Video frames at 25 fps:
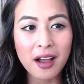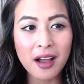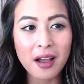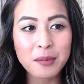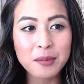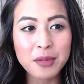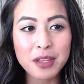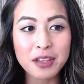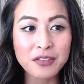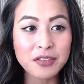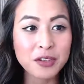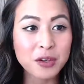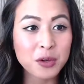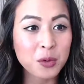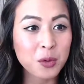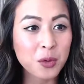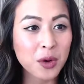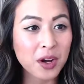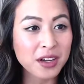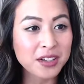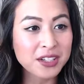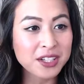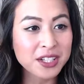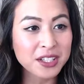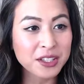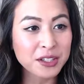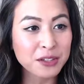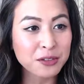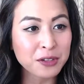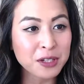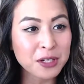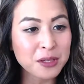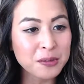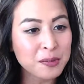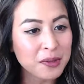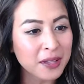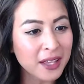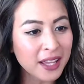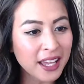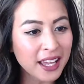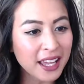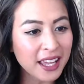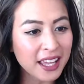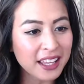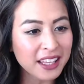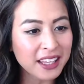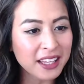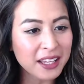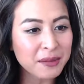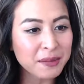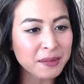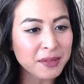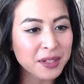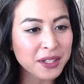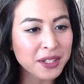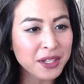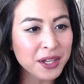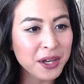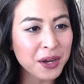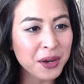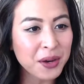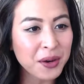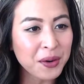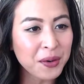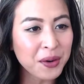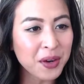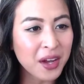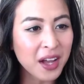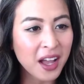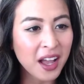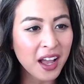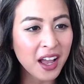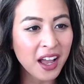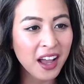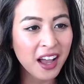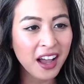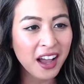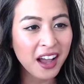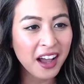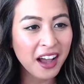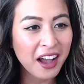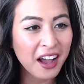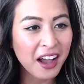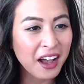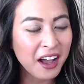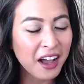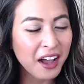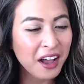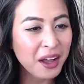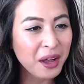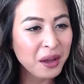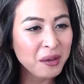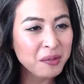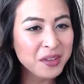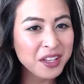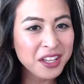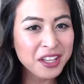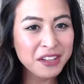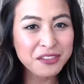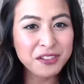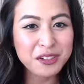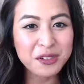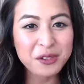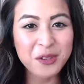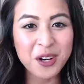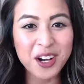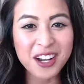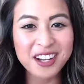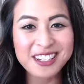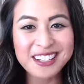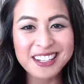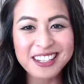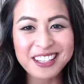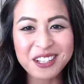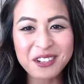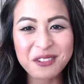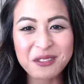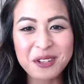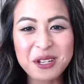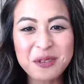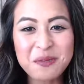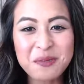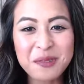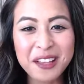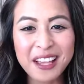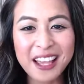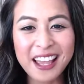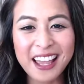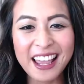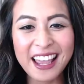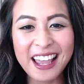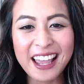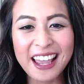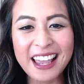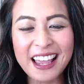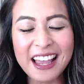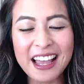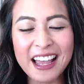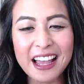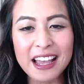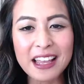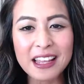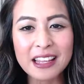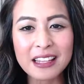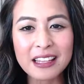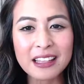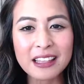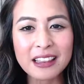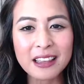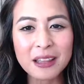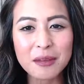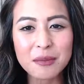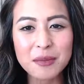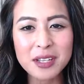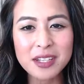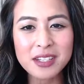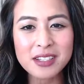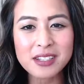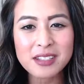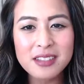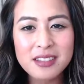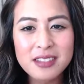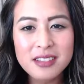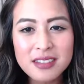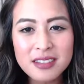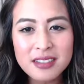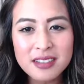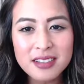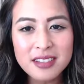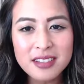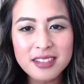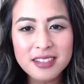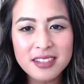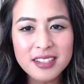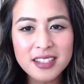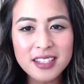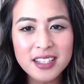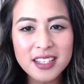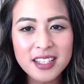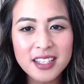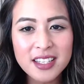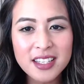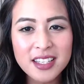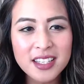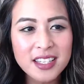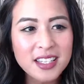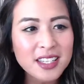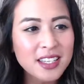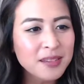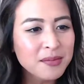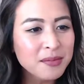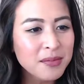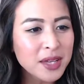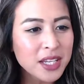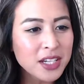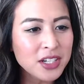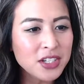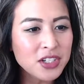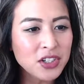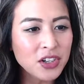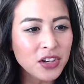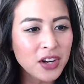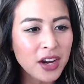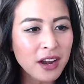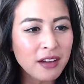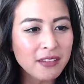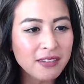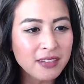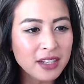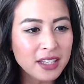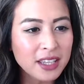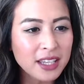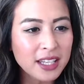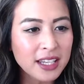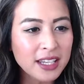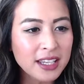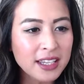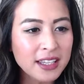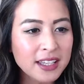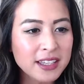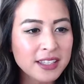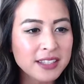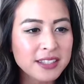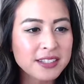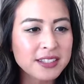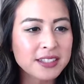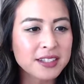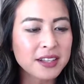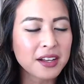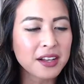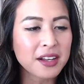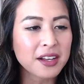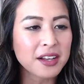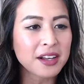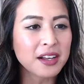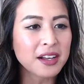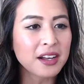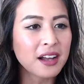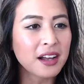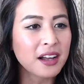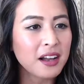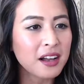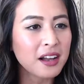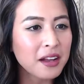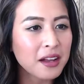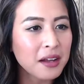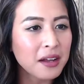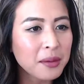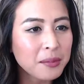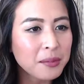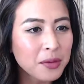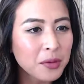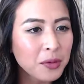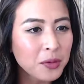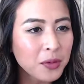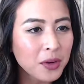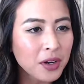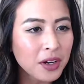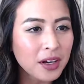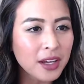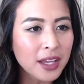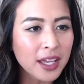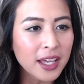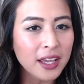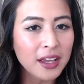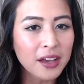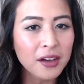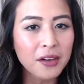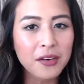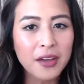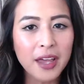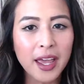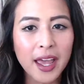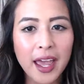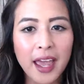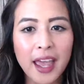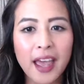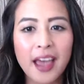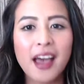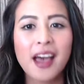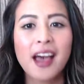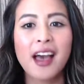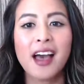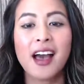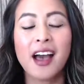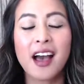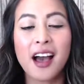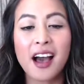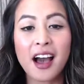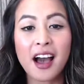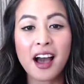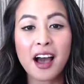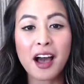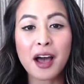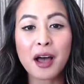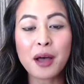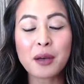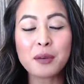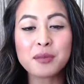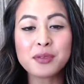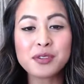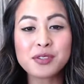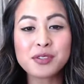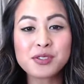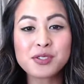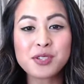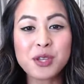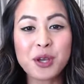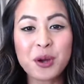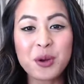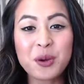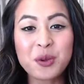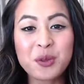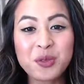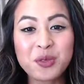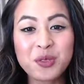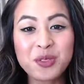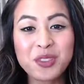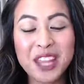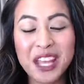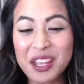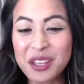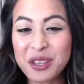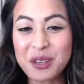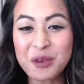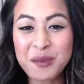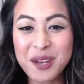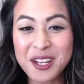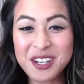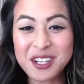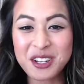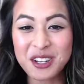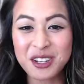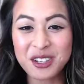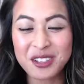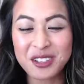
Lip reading: if you're watching the replay, let me know if you're watching the replay. Let me just see, make sure everything is working. Okay, so thank you much.